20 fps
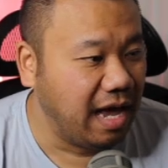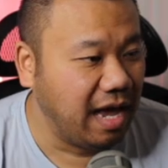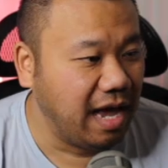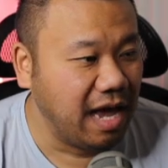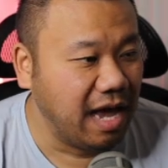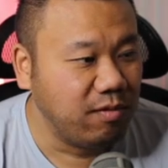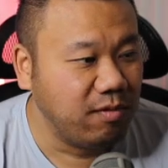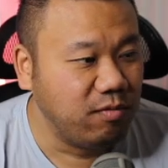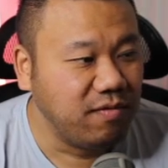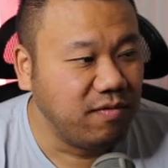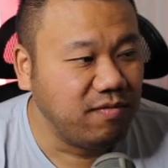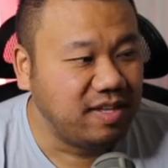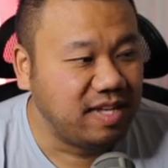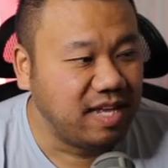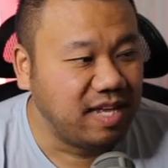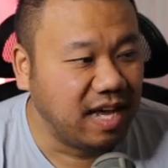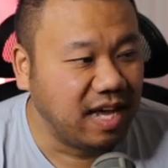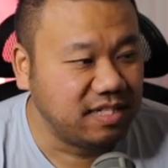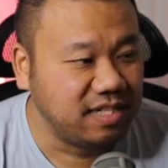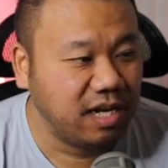And we've
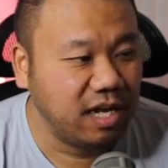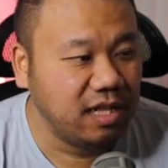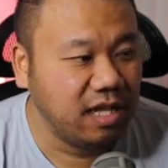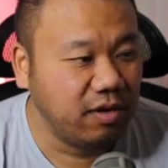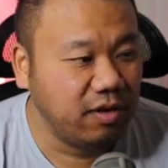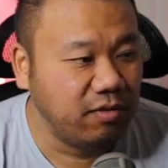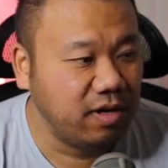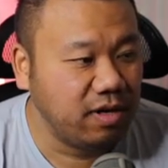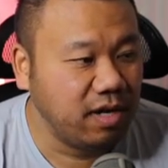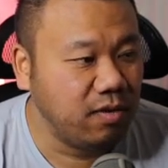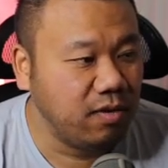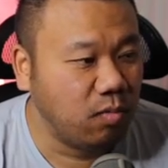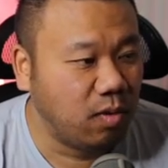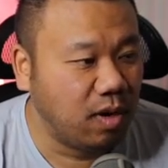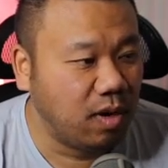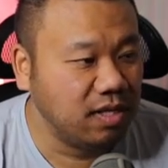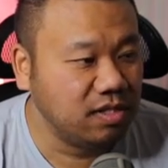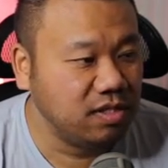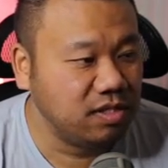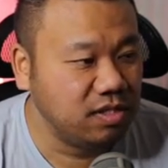tested it literally
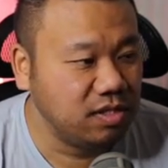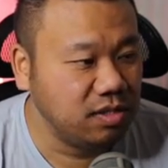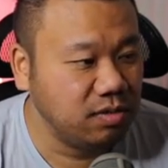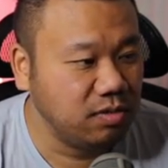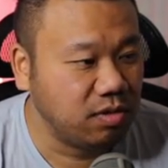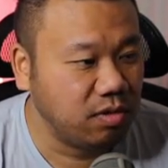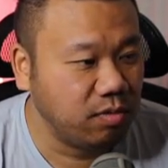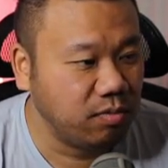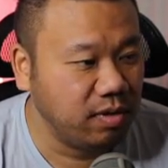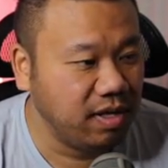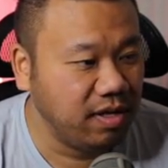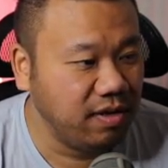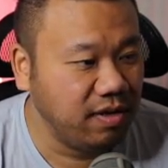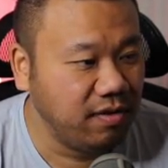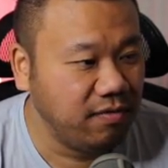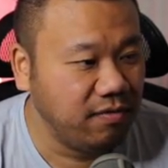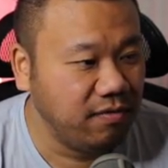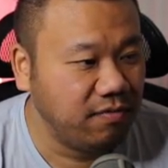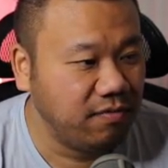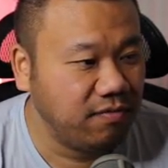1, 2, 3,
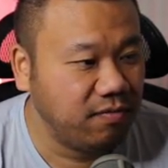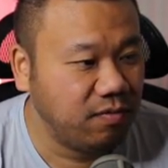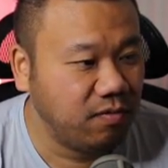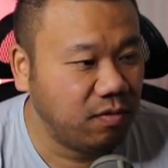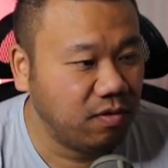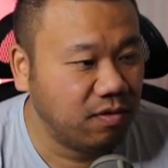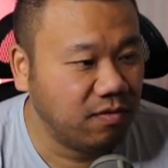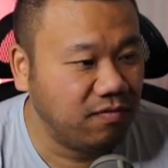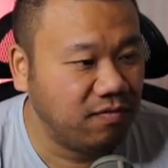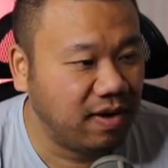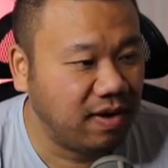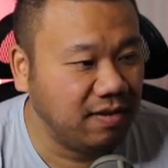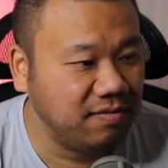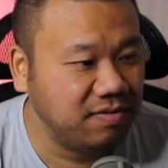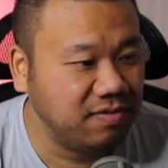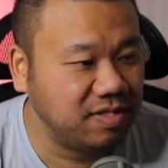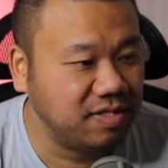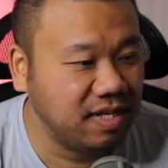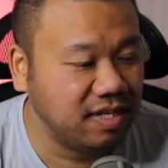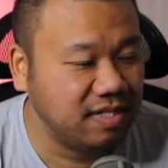4, 5,
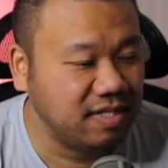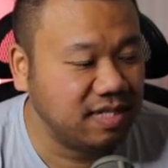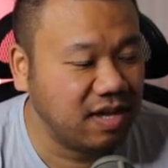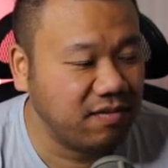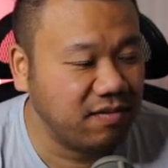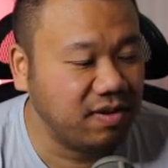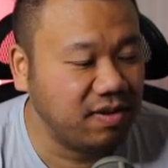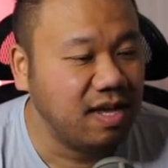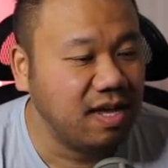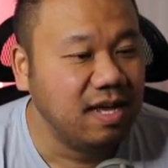6, 7.